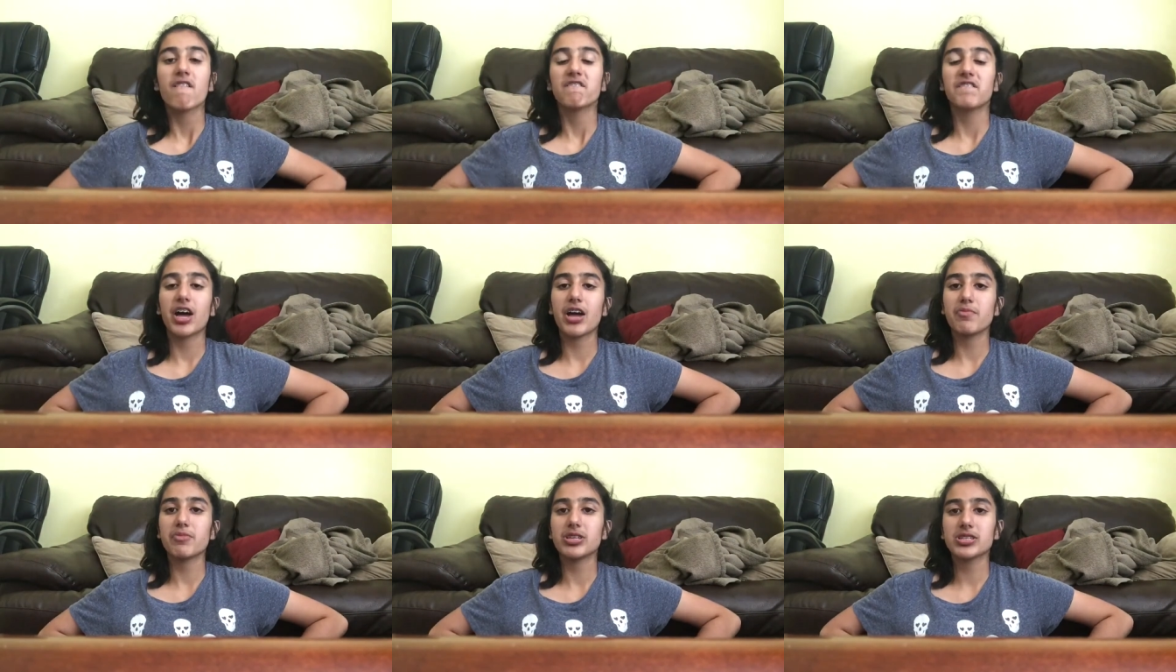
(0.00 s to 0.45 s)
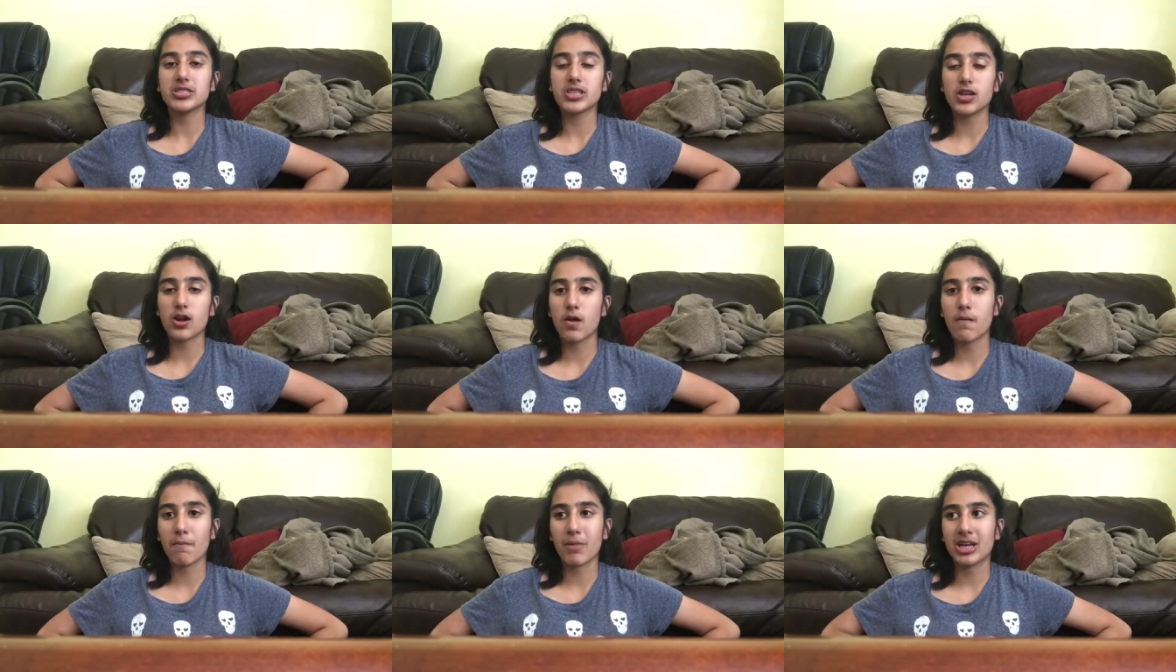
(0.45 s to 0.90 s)
Five minutes
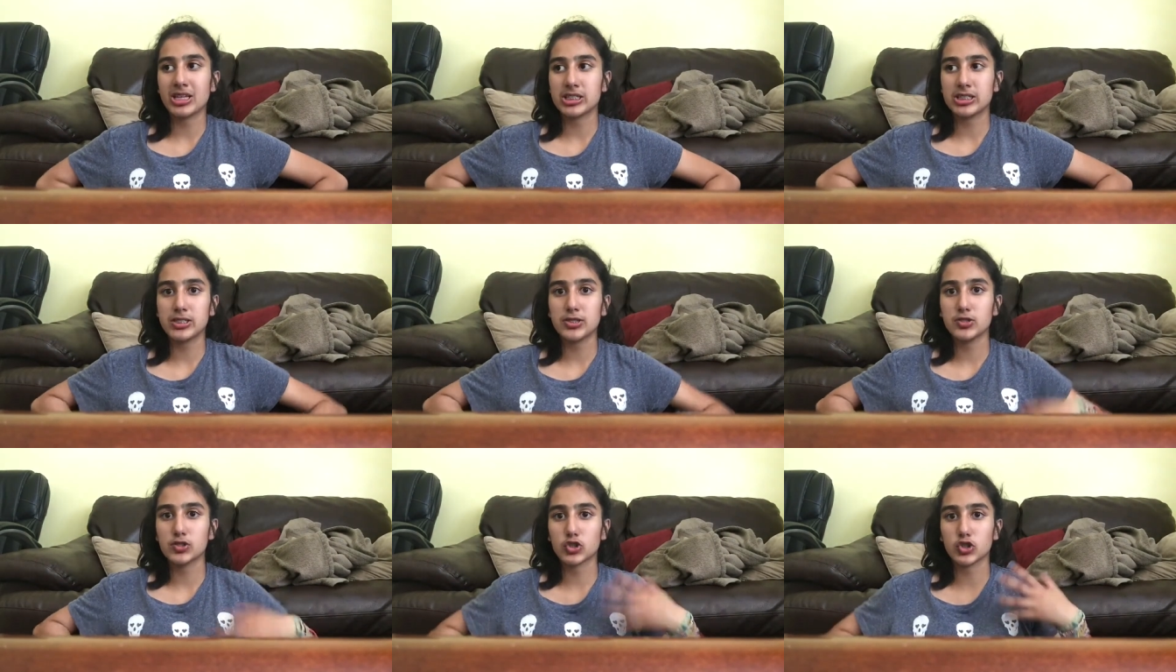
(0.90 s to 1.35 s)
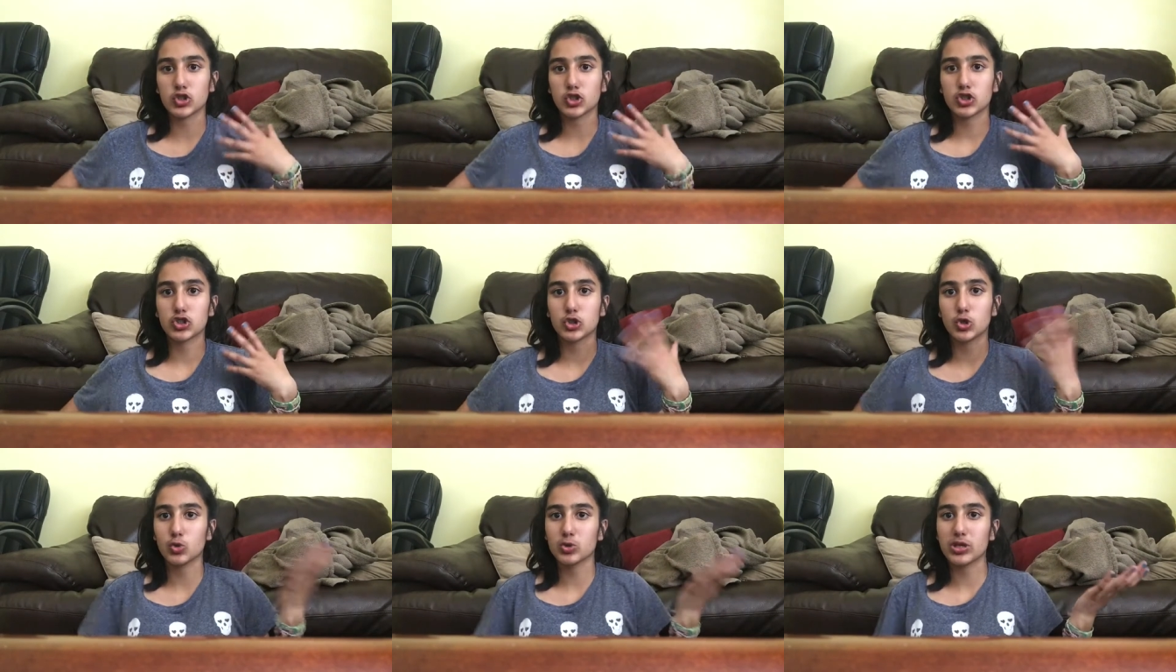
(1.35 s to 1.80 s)
later, my sister
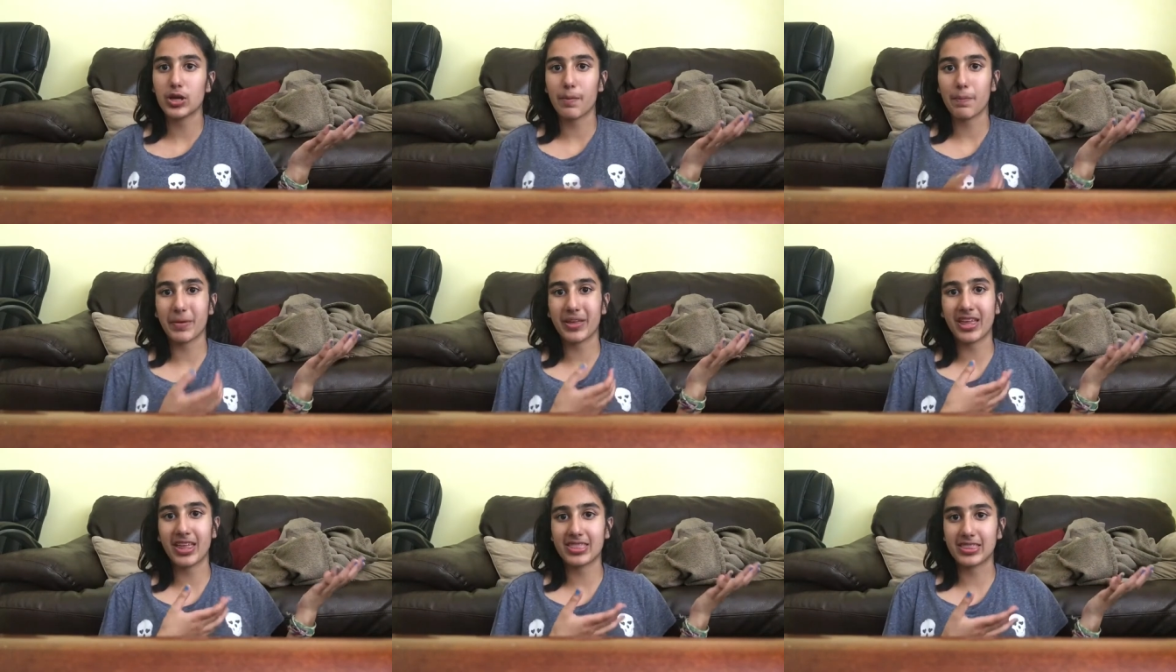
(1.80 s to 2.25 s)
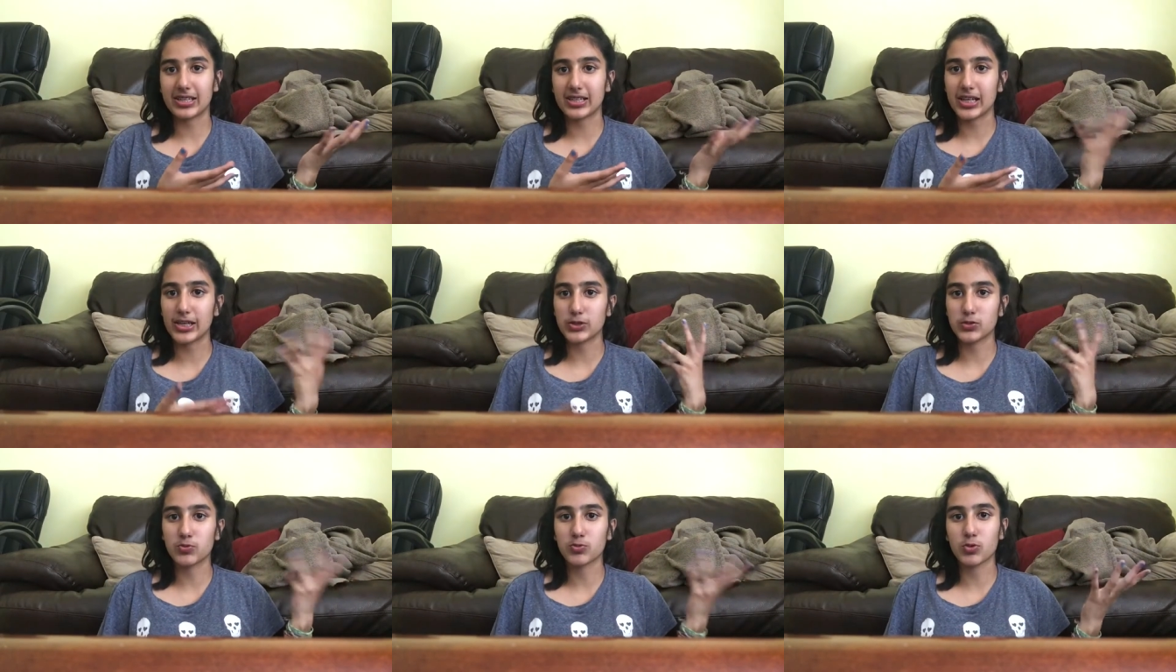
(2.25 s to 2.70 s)
shows up at the
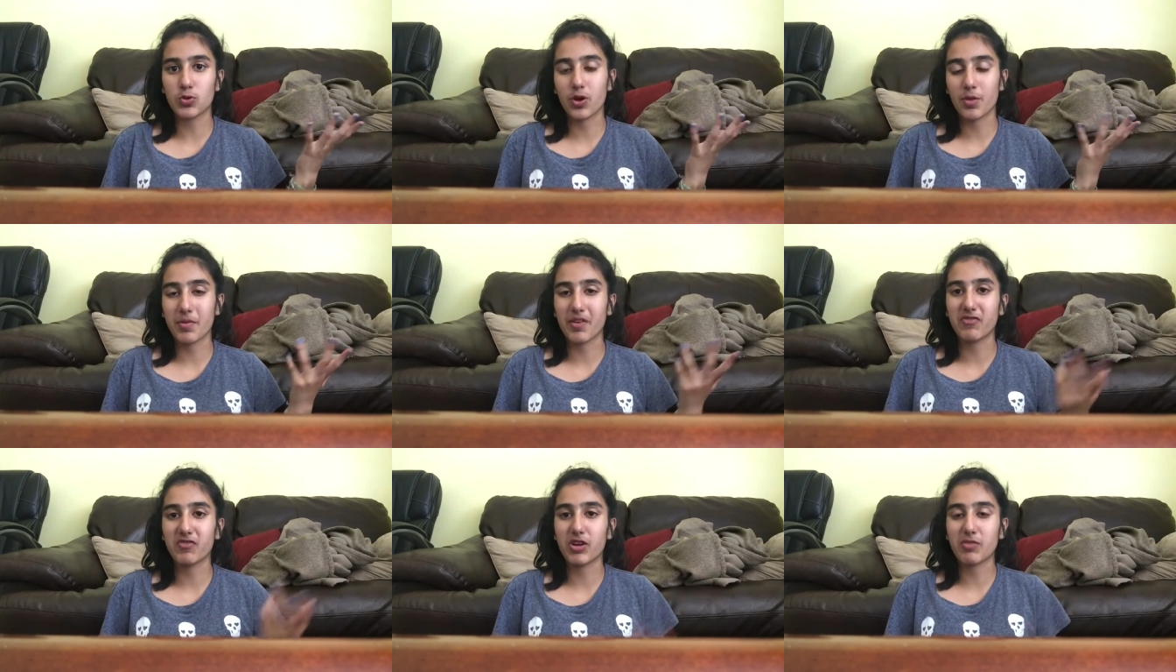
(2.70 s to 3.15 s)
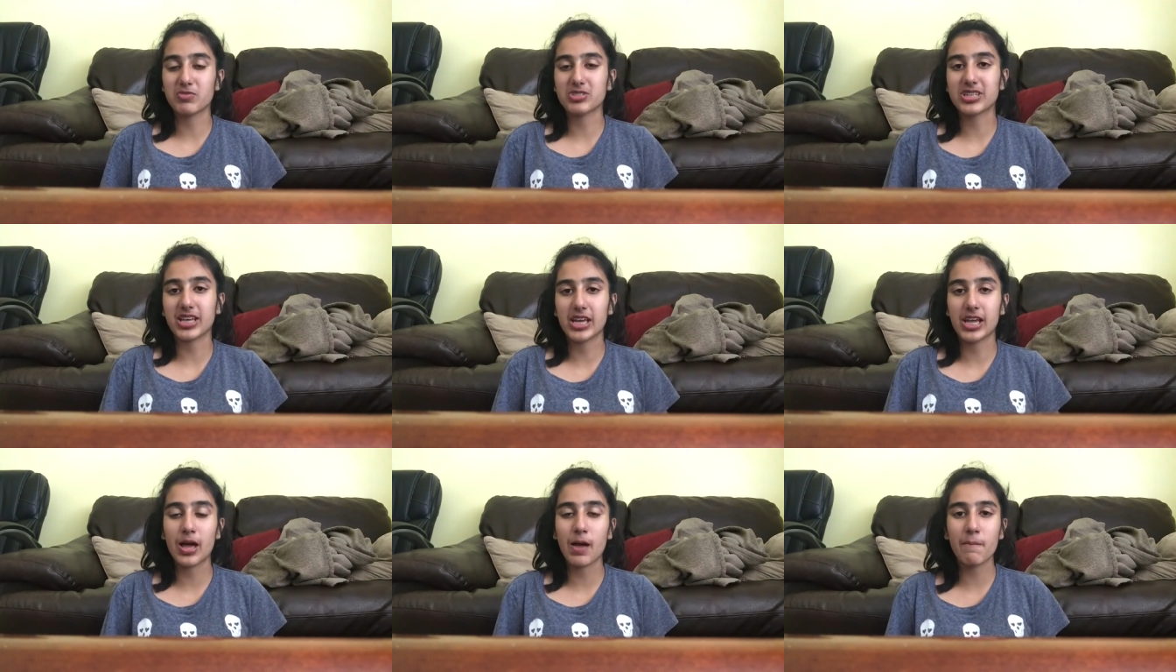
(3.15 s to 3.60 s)
classroom door. My friend was
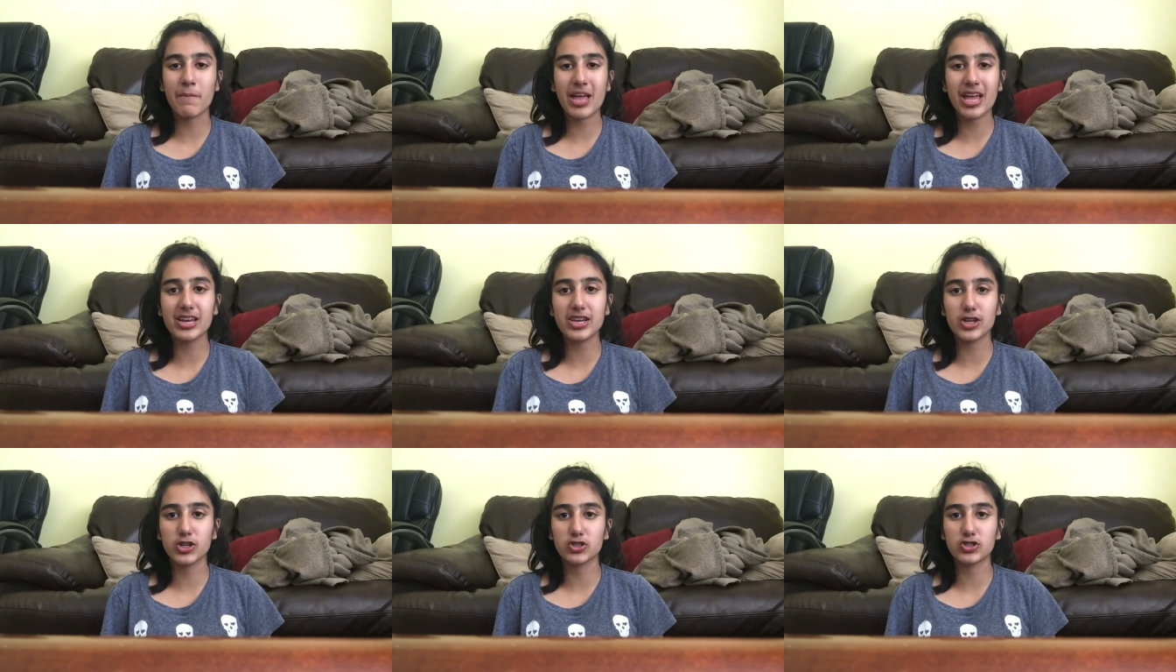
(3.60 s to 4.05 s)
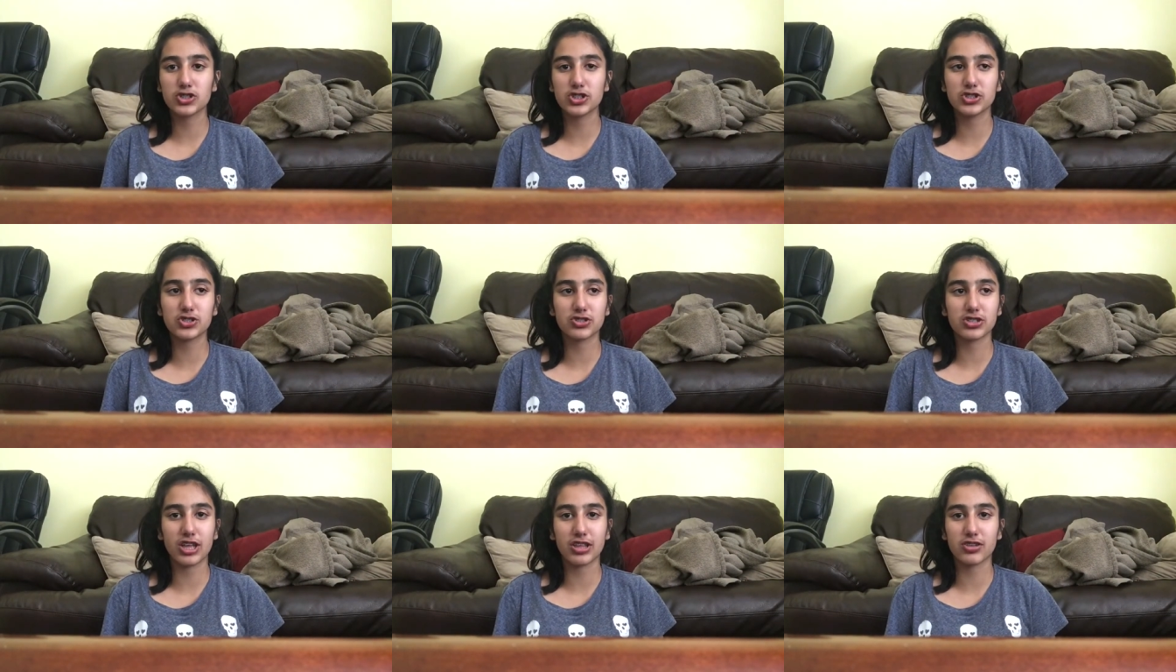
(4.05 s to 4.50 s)
like, Amanda, your
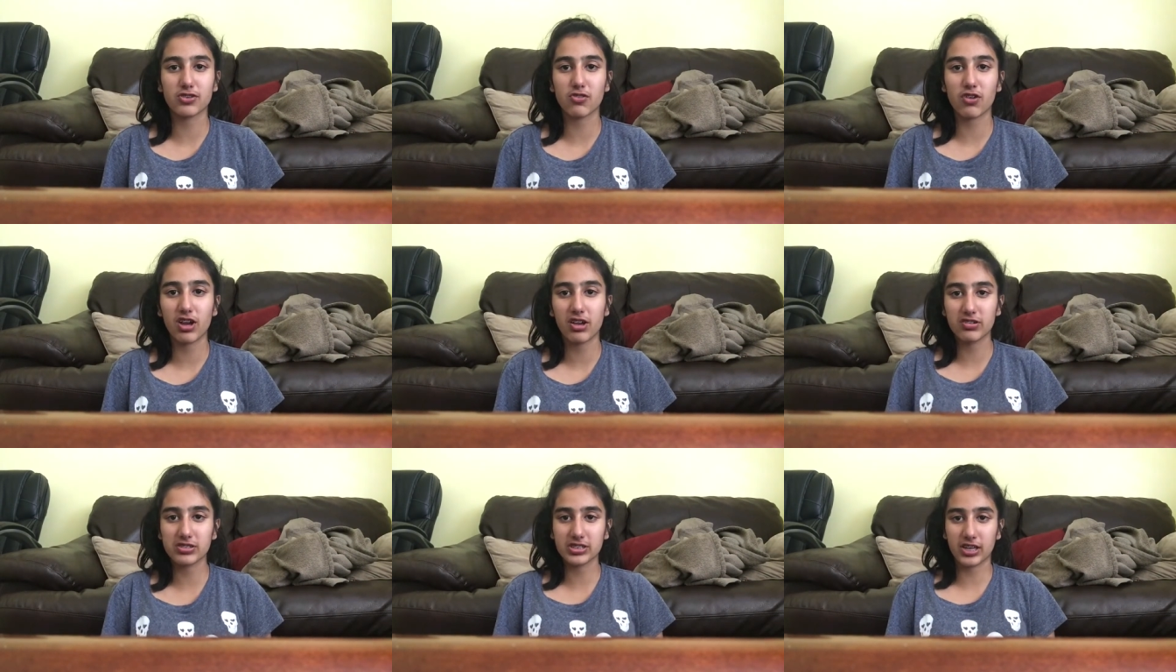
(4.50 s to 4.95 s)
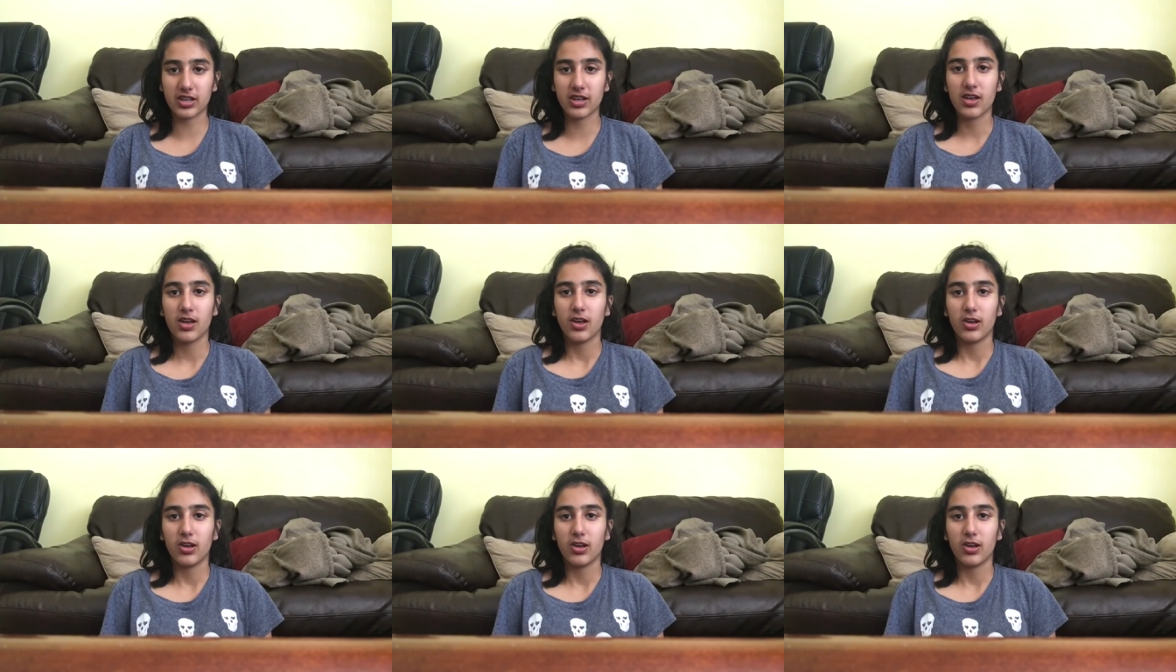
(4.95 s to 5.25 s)
sister's at the door. I was like,